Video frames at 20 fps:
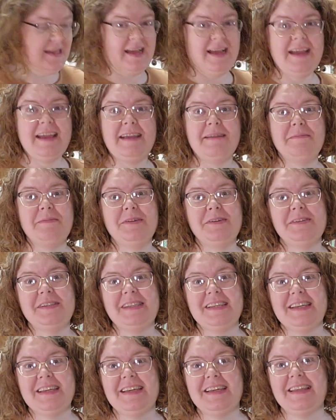I am
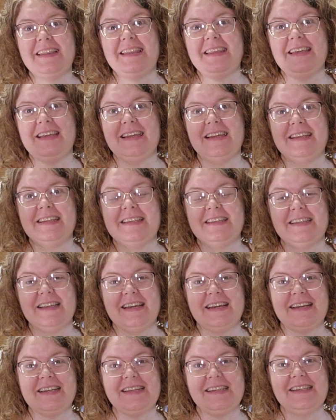using the
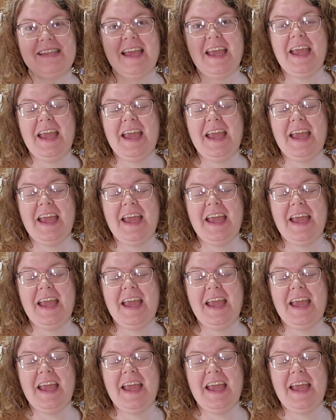Deluxe